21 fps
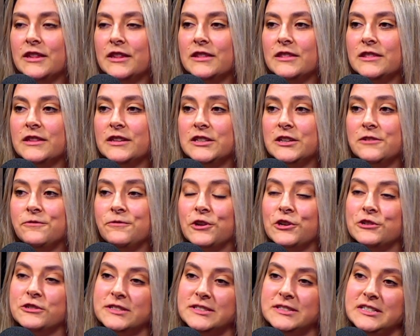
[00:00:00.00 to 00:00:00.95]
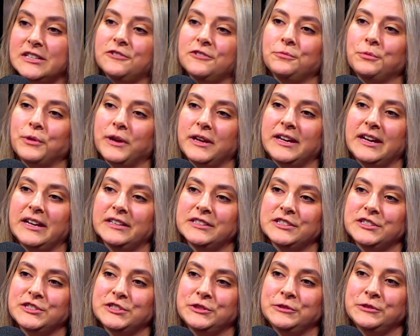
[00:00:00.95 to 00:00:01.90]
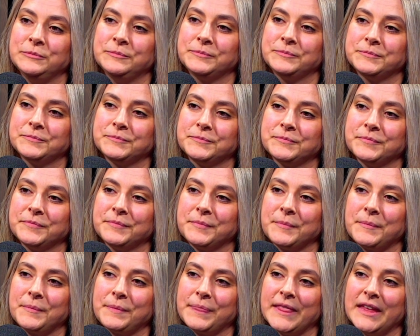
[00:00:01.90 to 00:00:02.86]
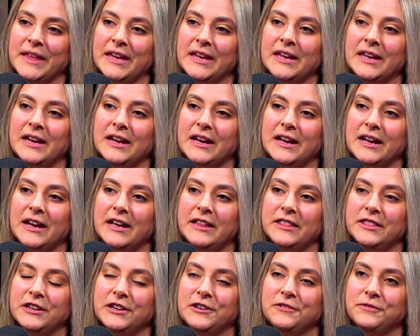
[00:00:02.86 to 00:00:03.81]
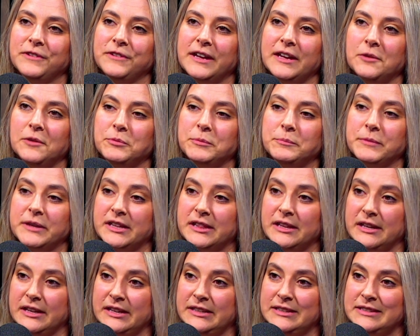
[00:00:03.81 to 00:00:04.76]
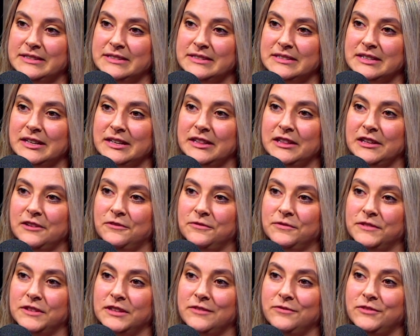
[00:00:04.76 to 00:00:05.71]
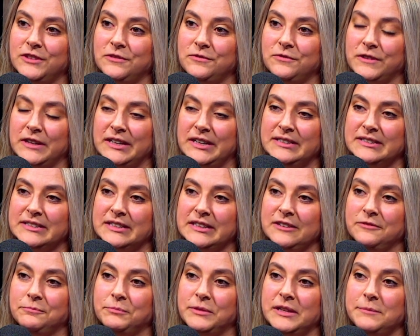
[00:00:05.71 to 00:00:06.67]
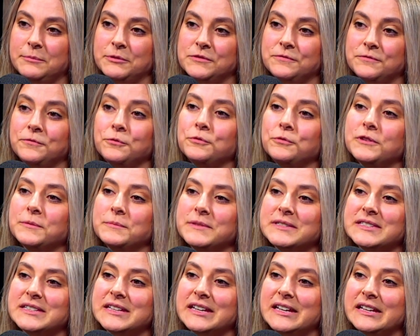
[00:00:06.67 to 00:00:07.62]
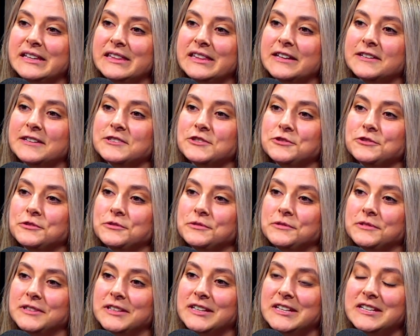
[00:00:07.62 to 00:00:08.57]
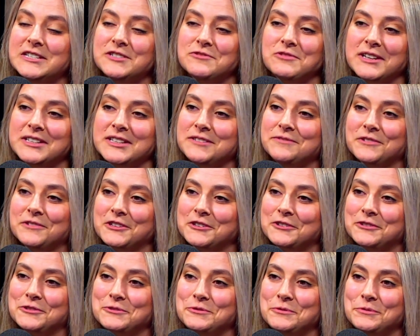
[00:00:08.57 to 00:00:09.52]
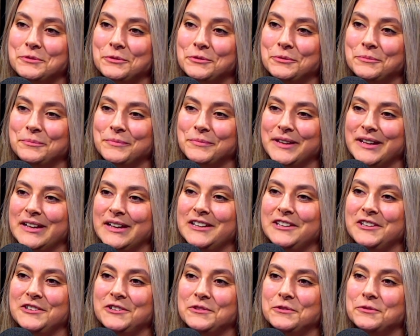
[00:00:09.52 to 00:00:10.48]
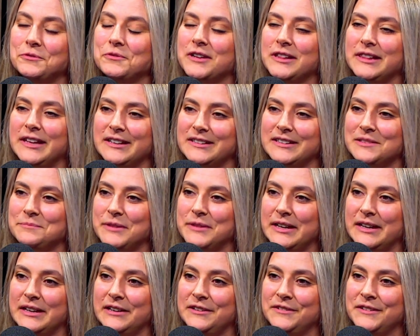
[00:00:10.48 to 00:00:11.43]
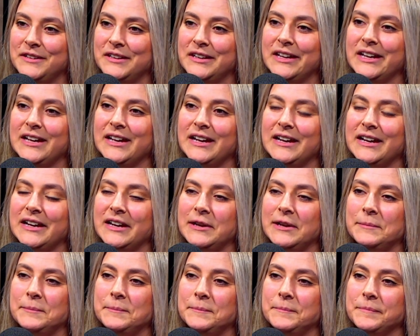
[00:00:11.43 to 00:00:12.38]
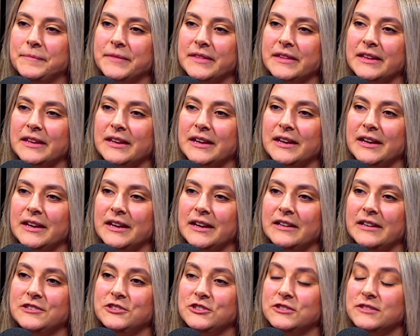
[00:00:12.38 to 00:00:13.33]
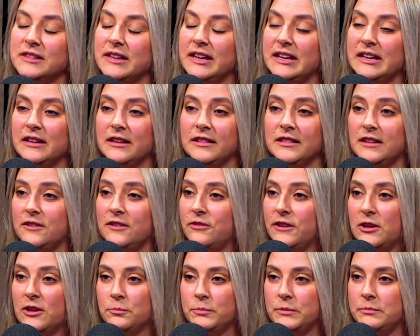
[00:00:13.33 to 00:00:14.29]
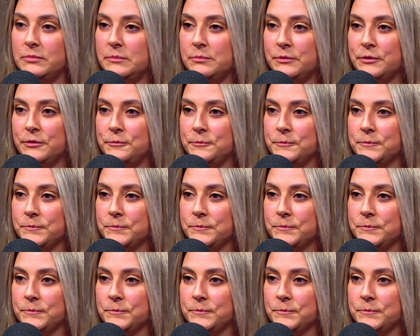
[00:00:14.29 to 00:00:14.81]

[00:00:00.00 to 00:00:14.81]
The diversity of what I get to do. I love helping my clients. I love giving advice. I love being able to phone them and say, that's your keys ready for your new home. You can go and collect them now. I just love helping people